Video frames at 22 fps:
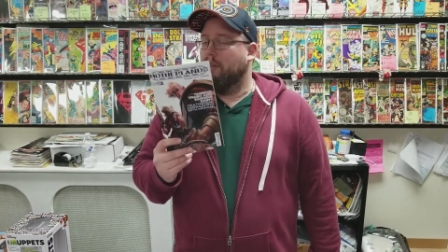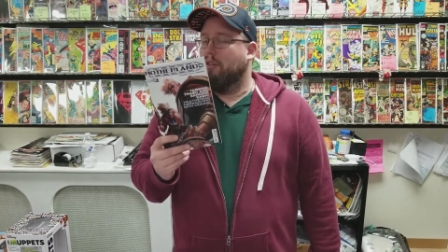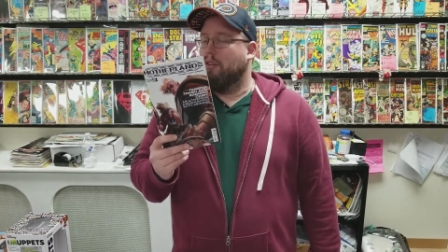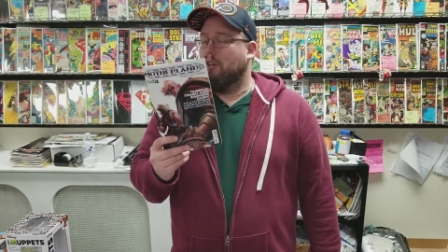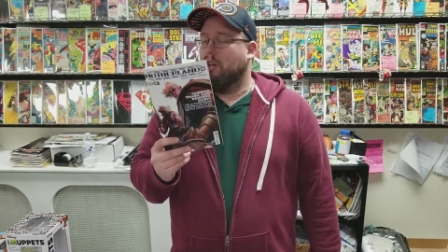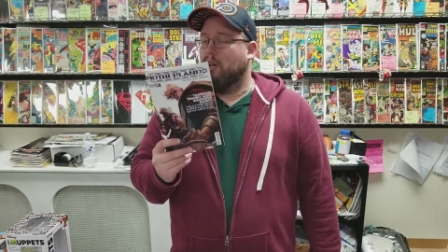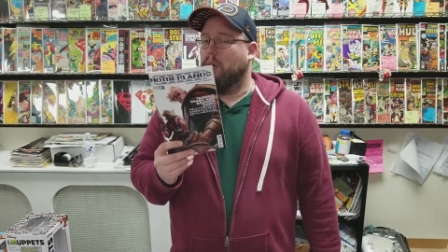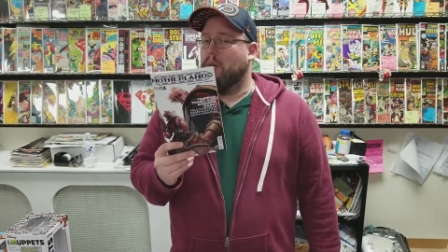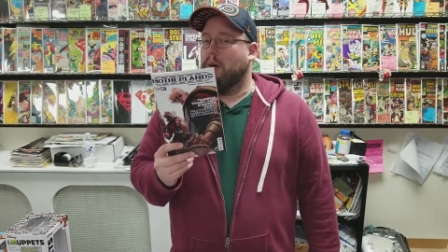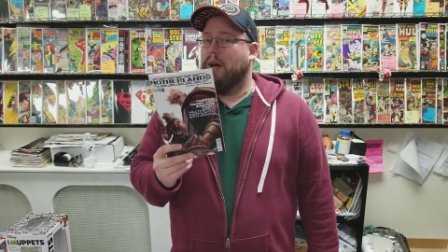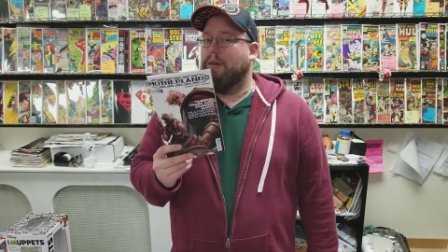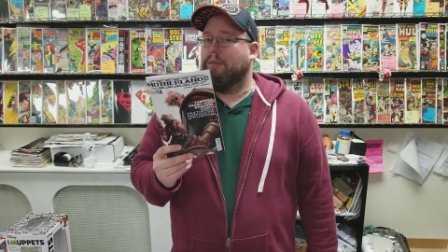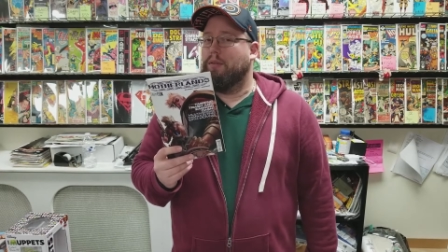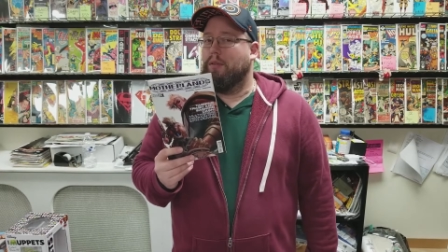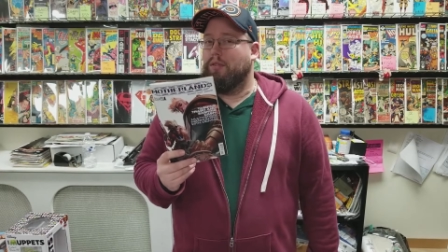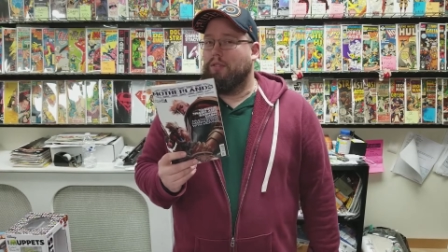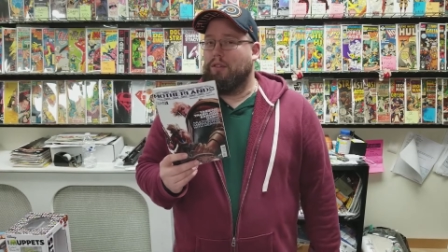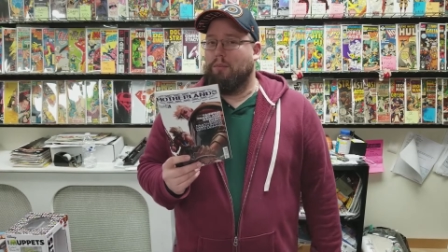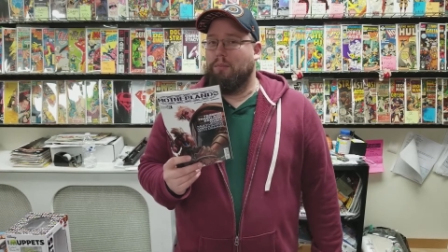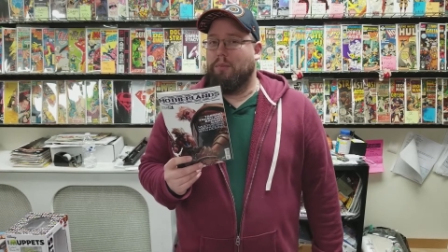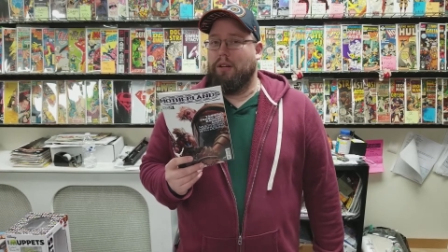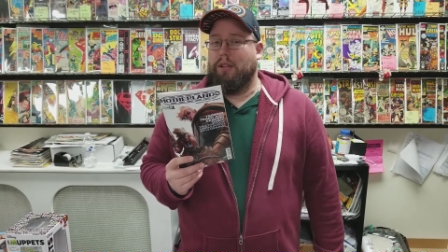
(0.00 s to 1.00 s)
to go after
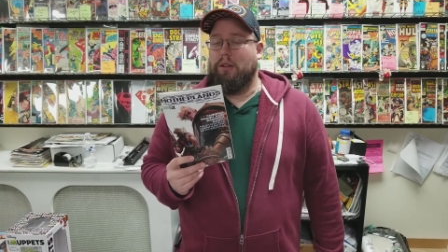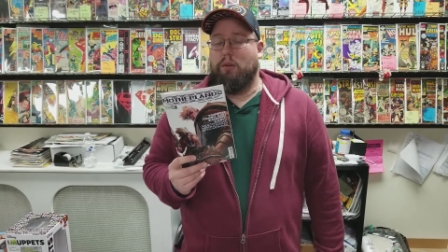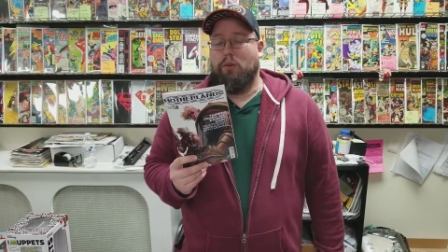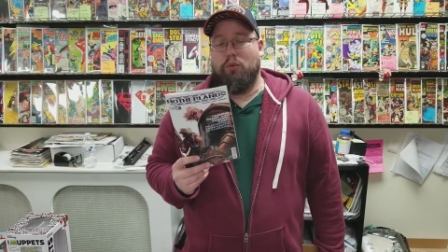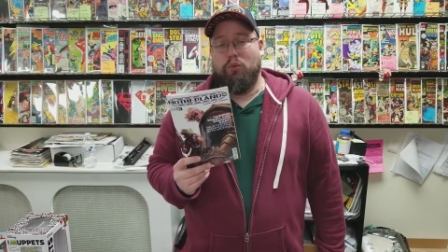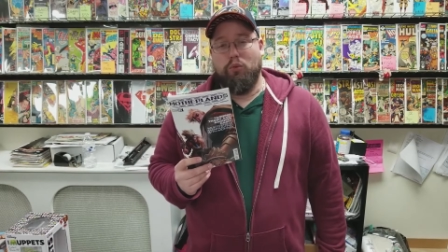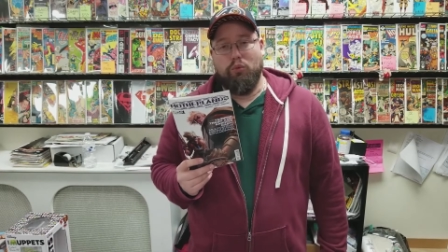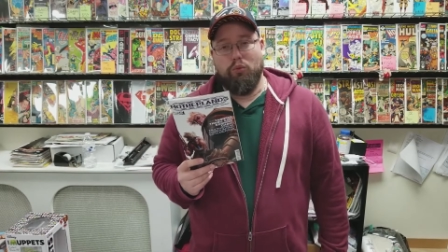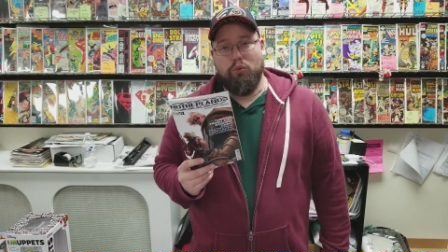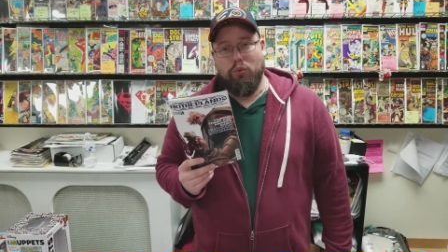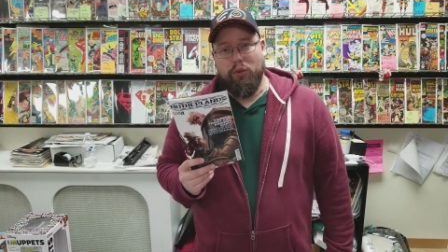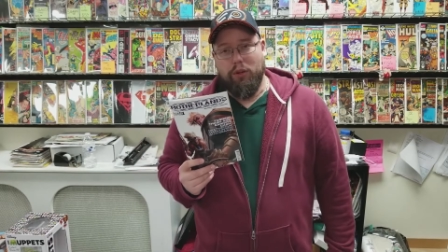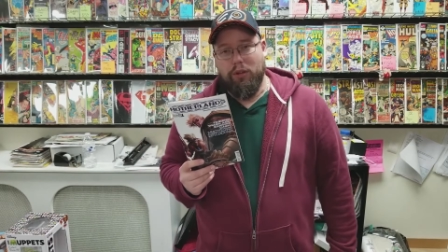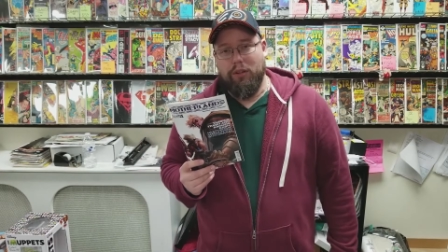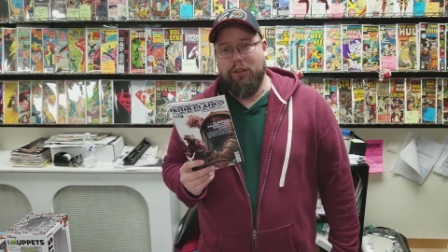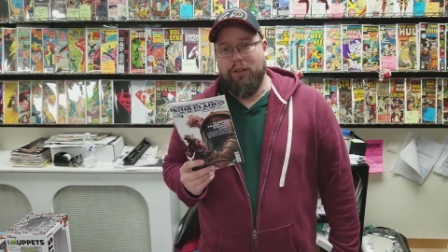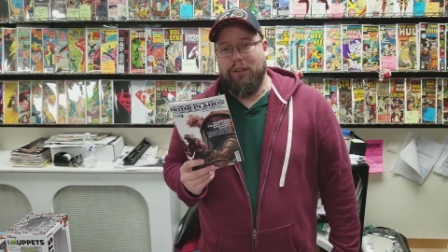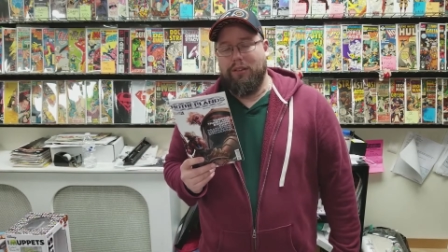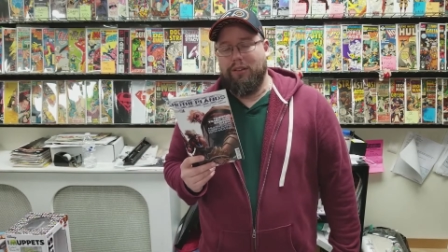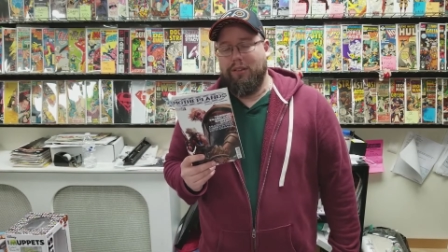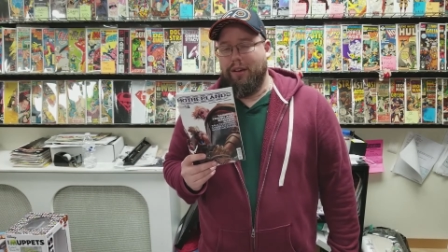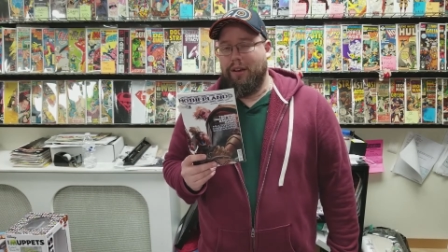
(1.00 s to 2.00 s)
somebody who's
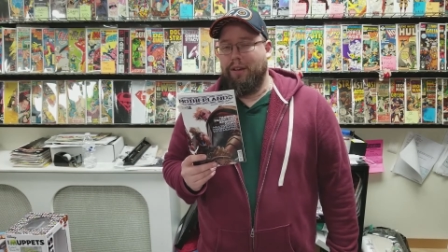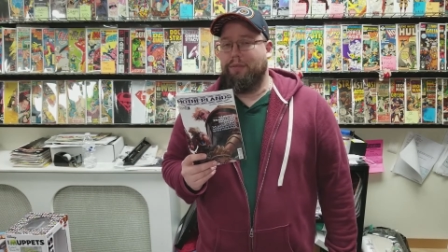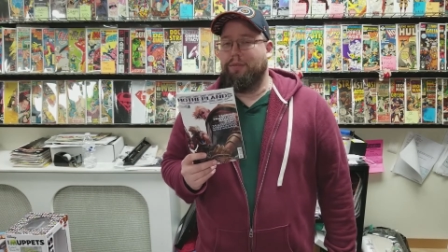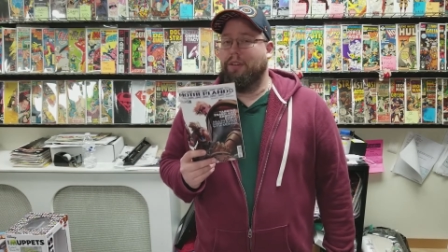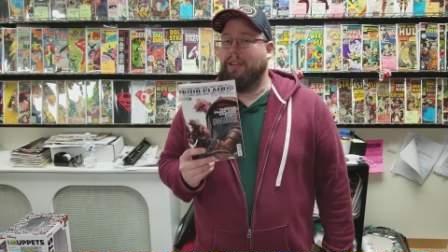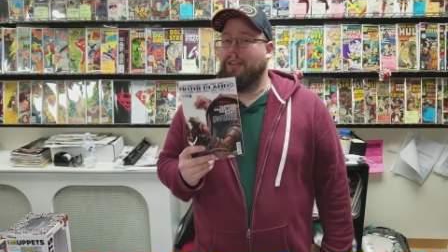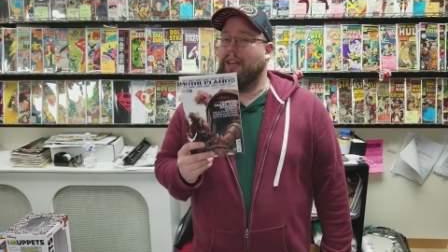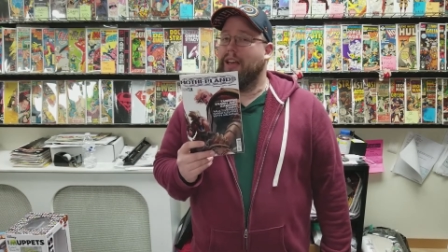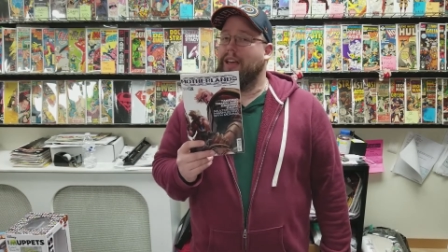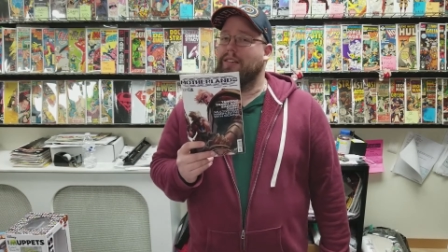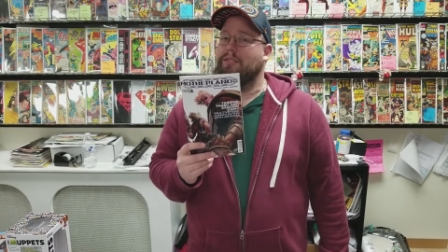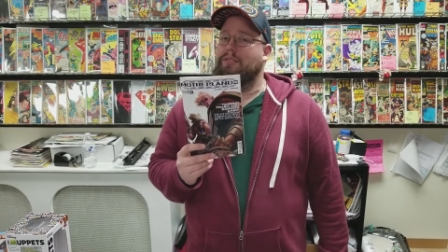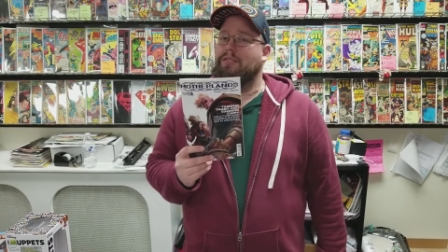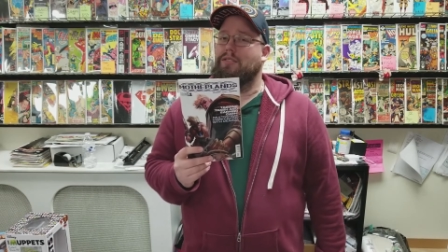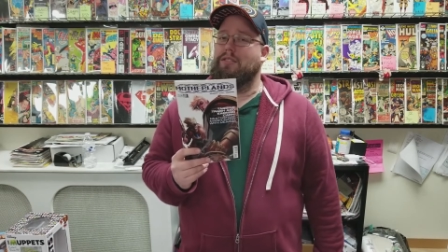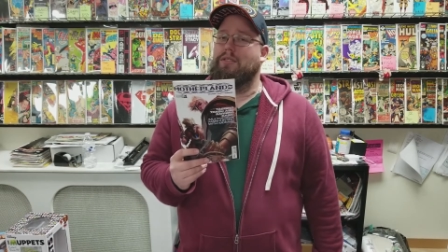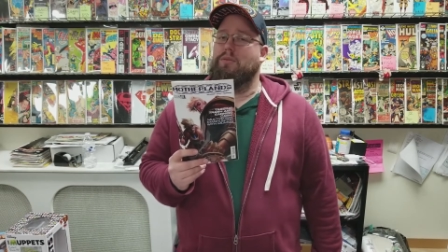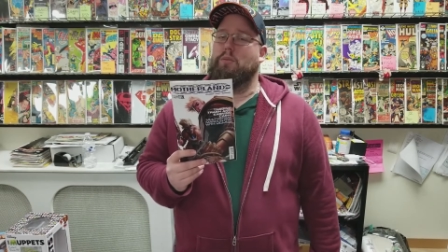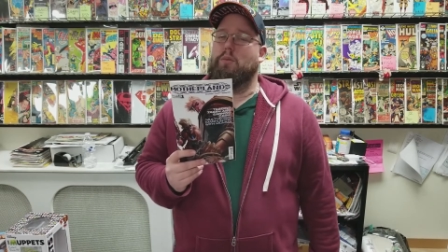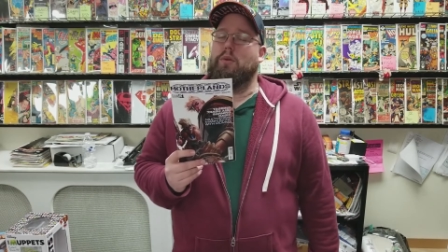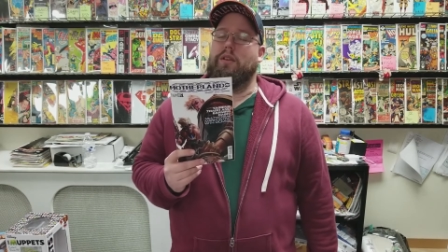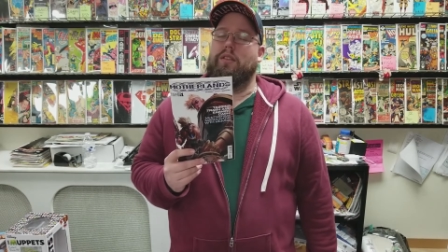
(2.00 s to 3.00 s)
really tough to catch,
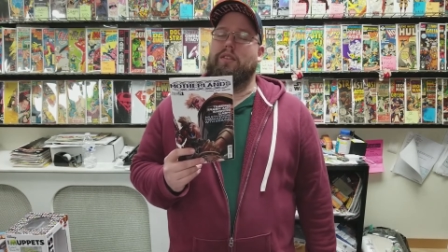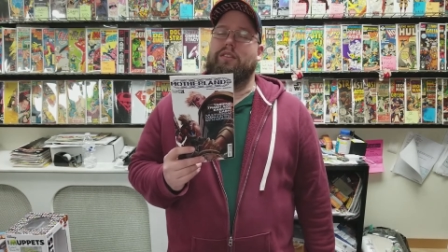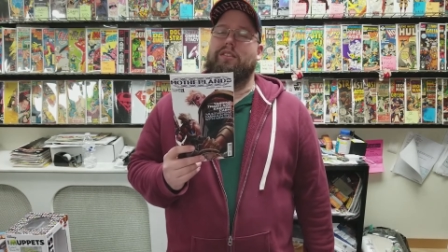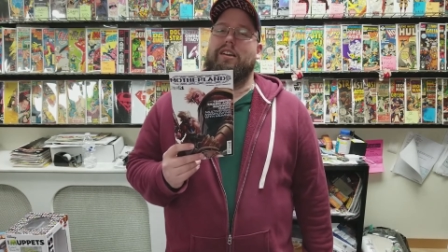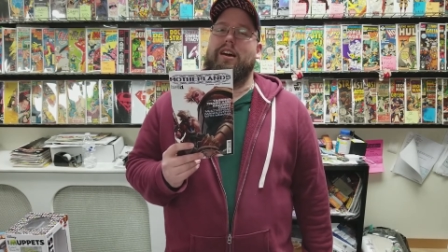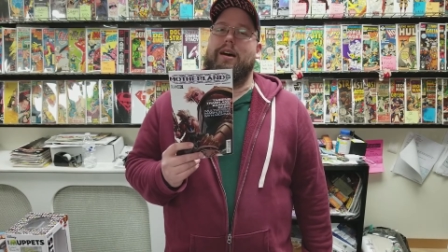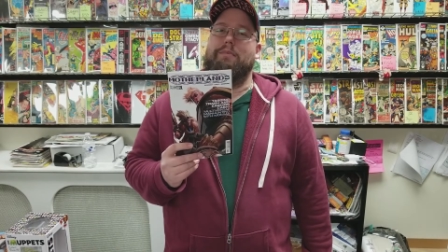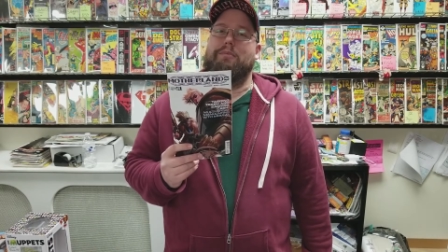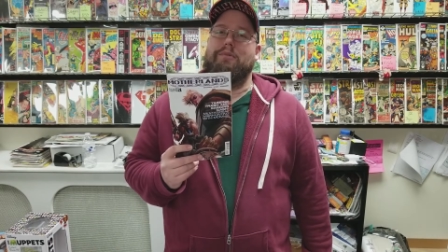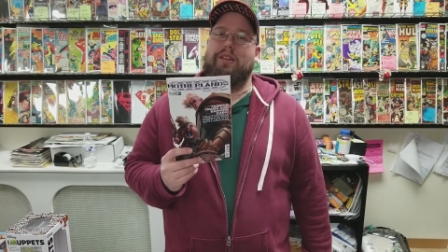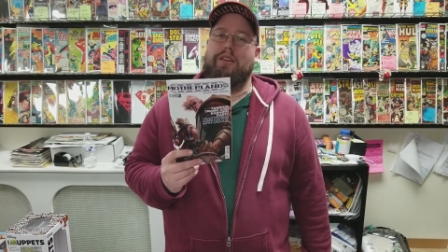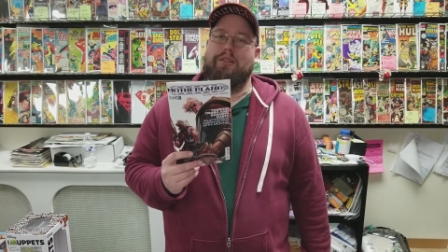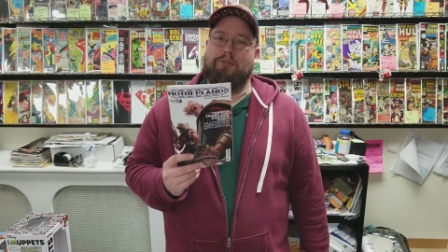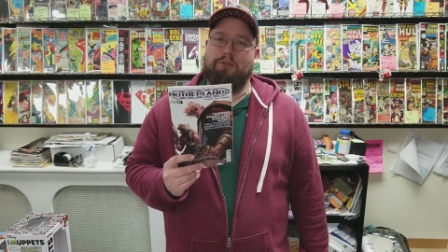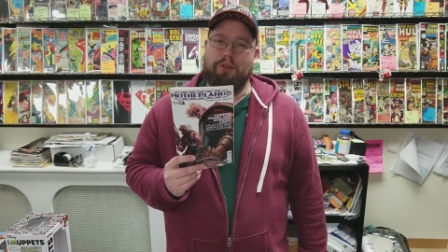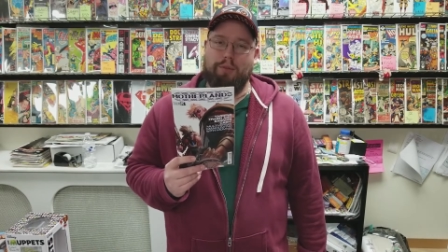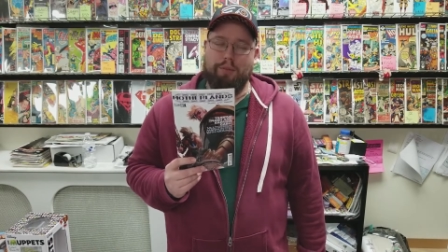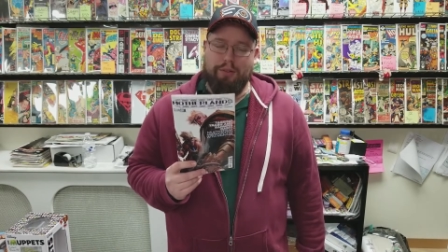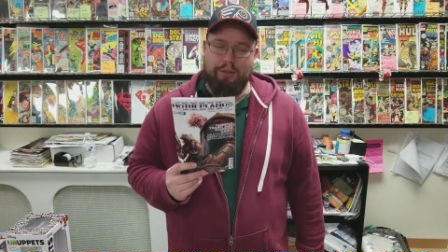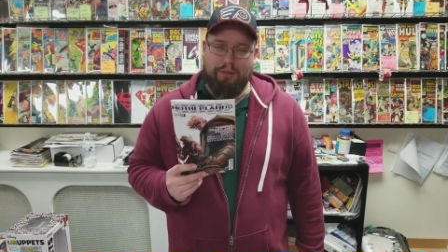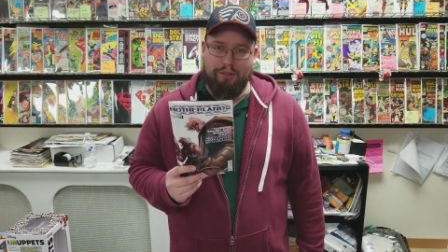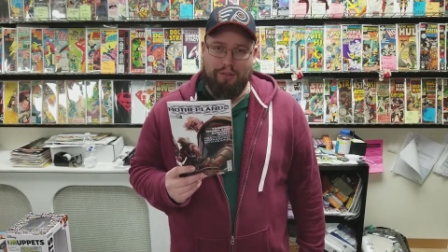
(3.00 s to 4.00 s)
one of the top 10
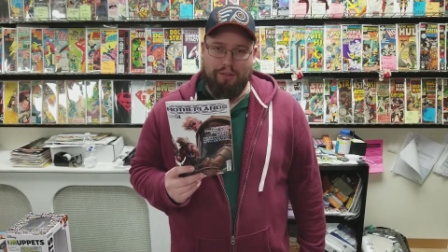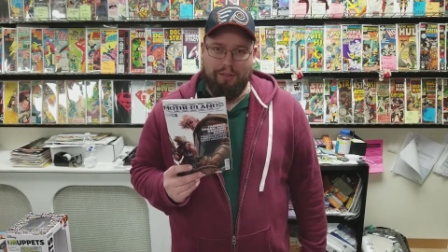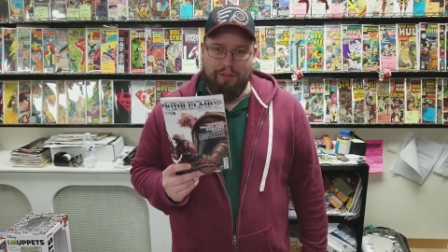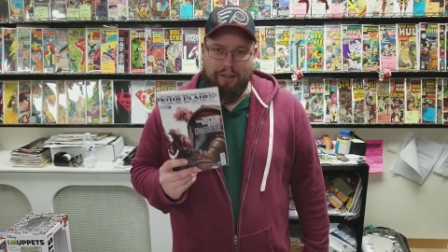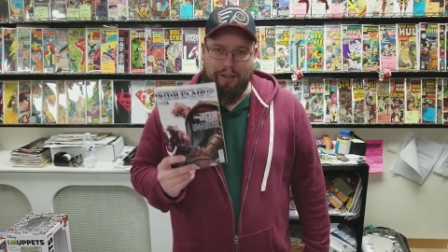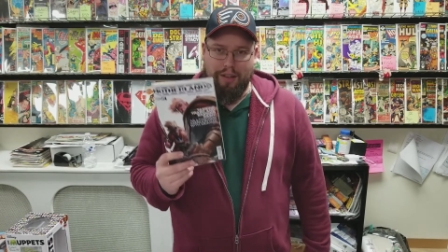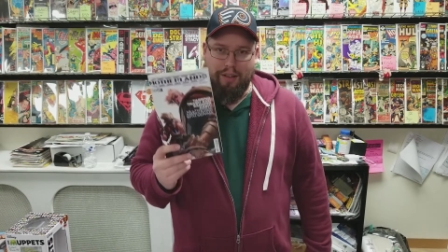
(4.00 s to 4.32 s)
criminals,